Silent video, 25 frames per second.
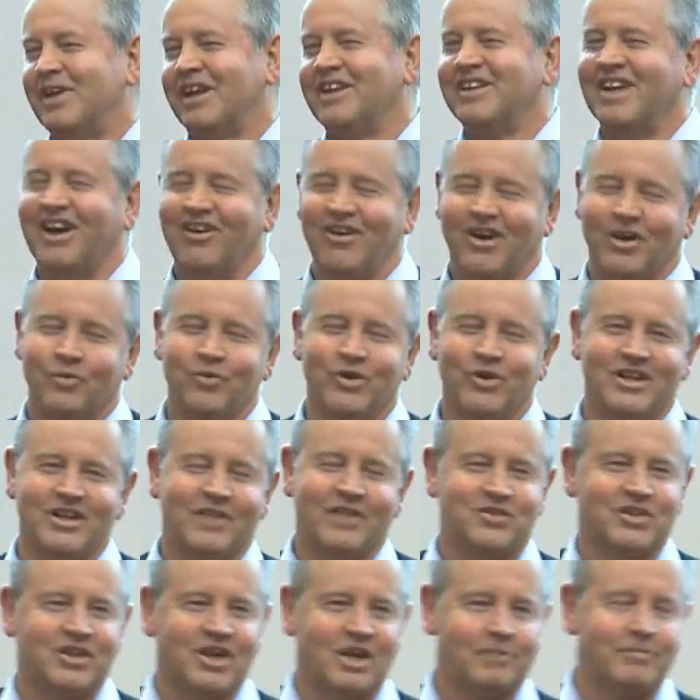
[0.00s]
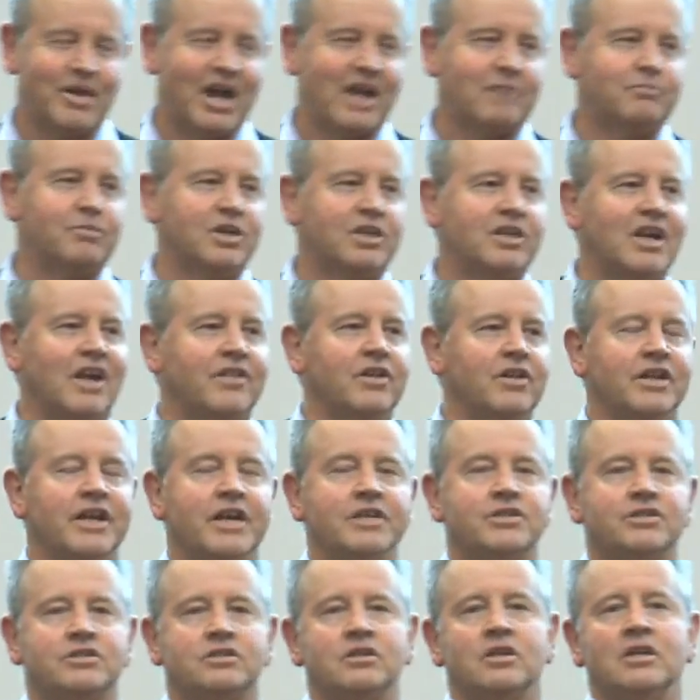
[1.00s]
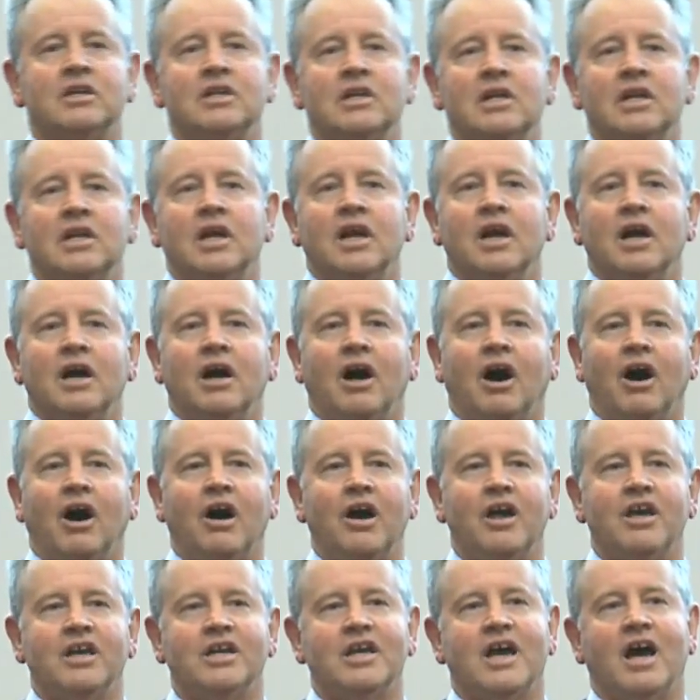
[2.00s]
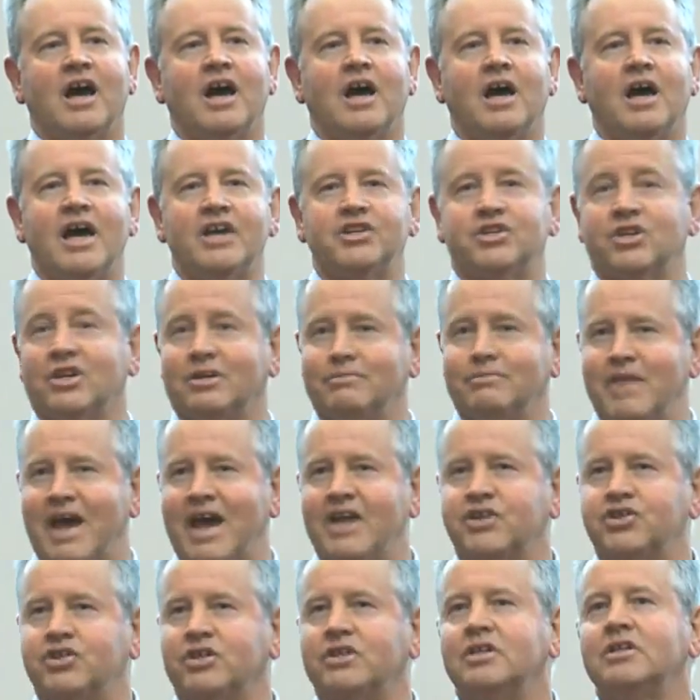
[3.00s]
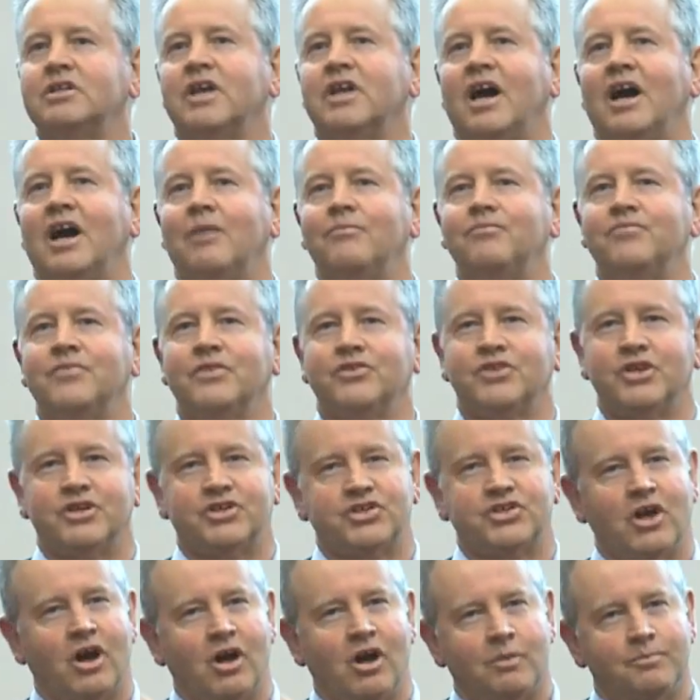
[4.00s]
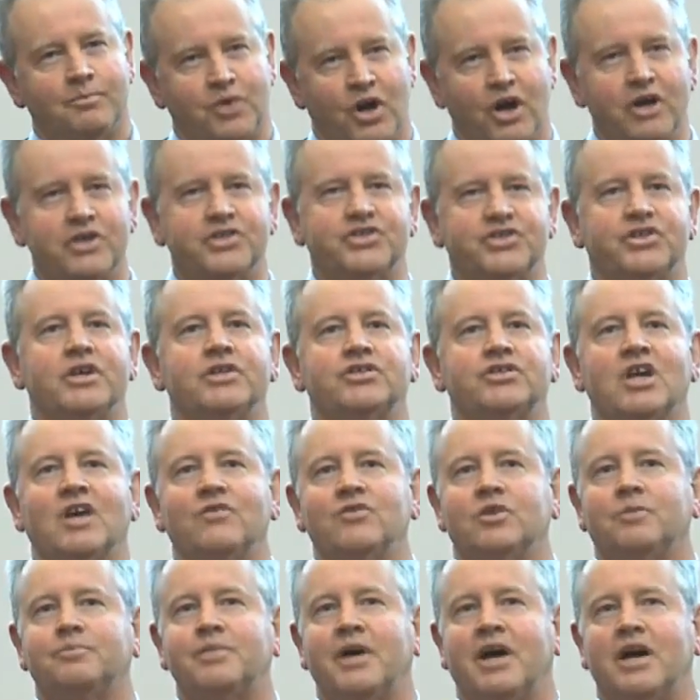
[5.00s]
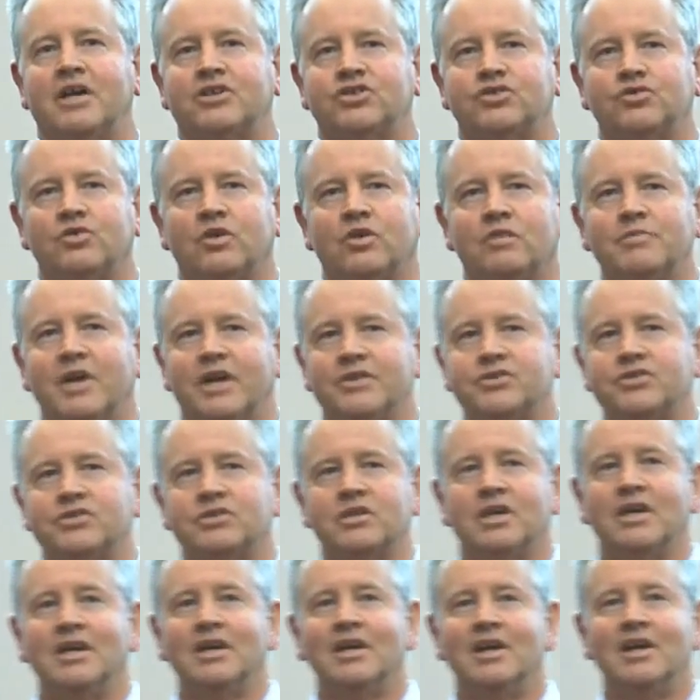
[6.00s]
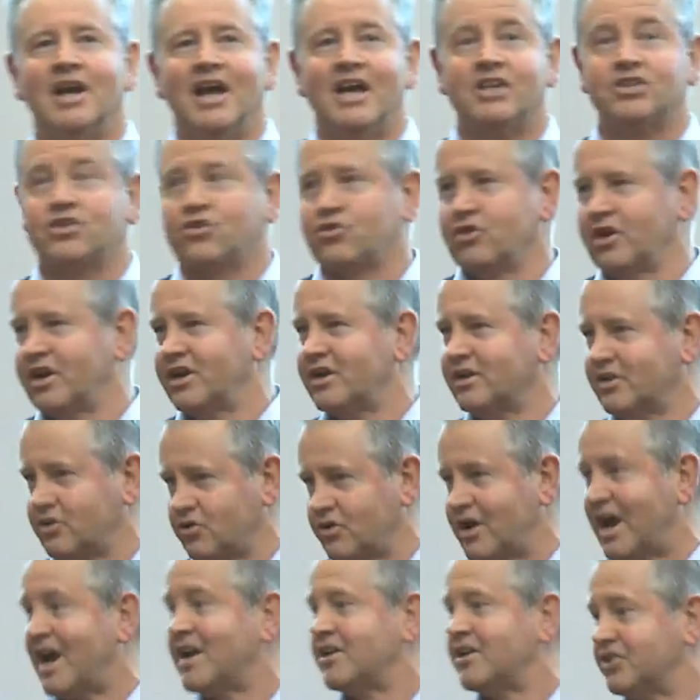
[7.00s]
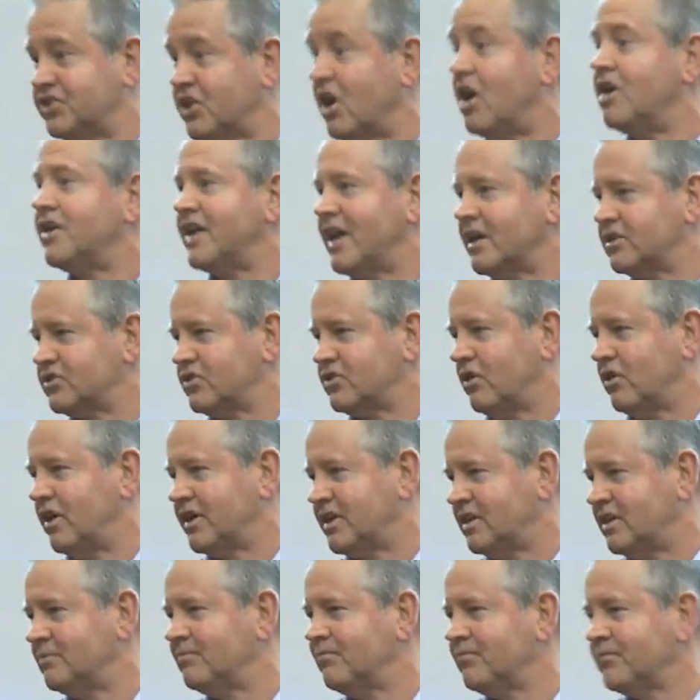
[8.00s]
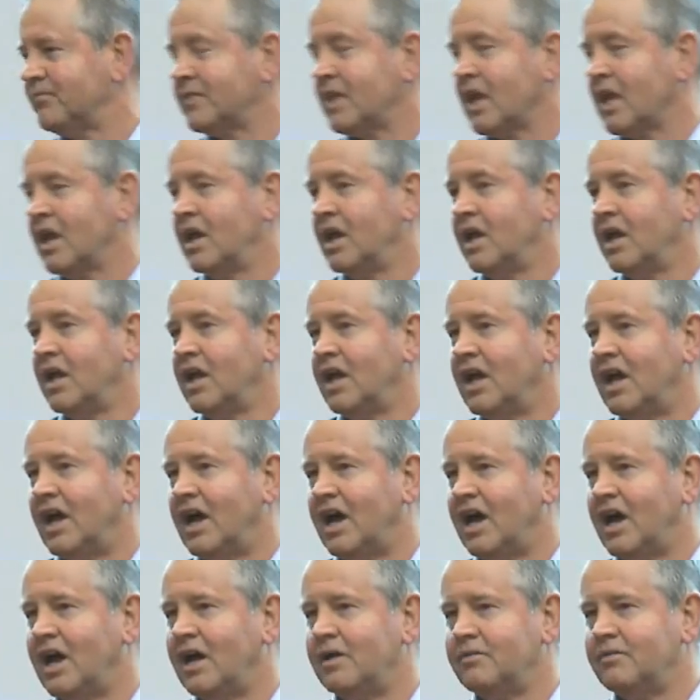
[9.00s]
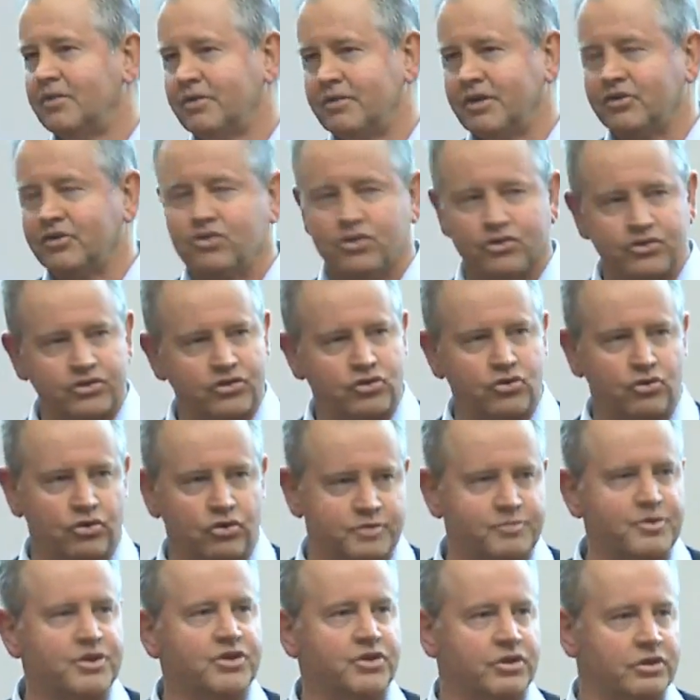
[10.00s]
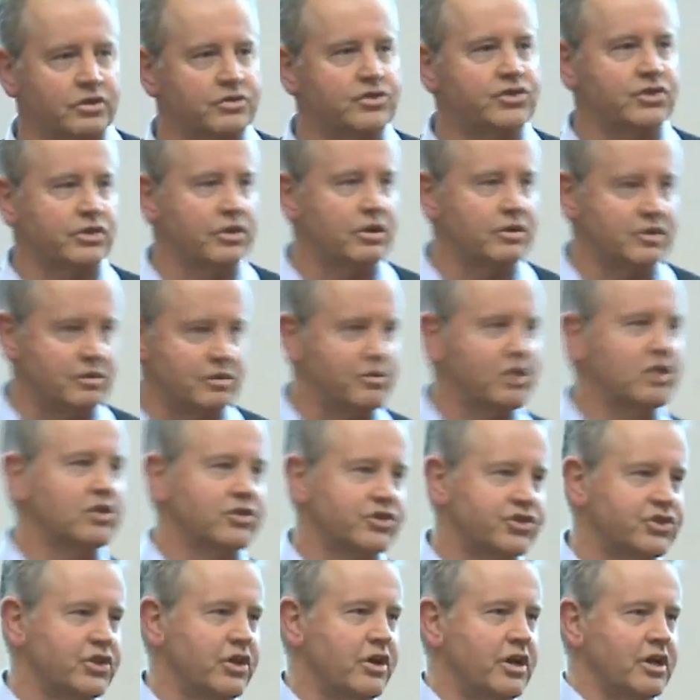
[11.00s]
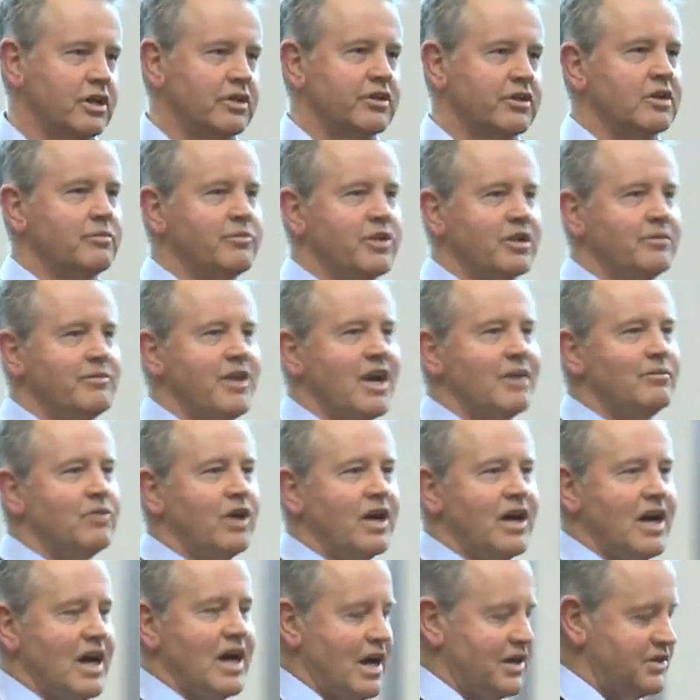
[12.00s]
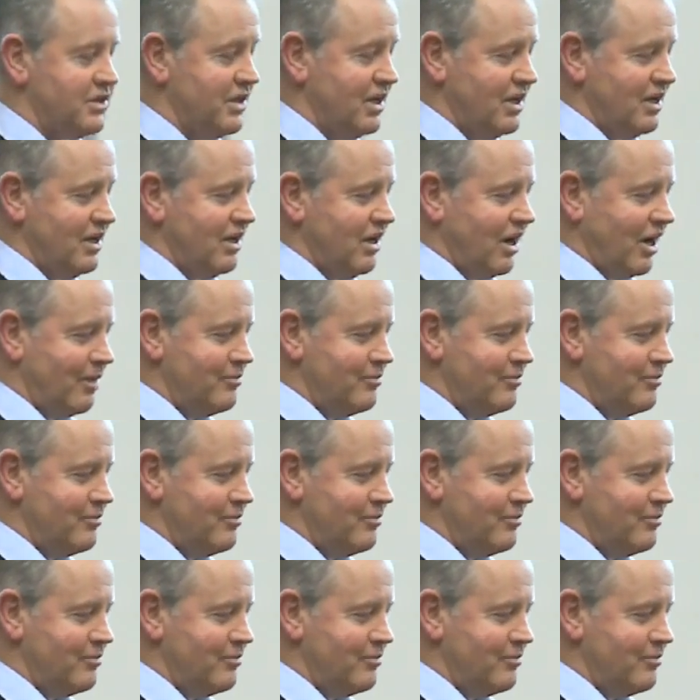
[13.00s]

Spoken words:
but no, I will have to go back. But nonetheless, as you can imagine, this whole process over the past 12 months has created its own anxiety and caused me to be concerned a little bit about my heart.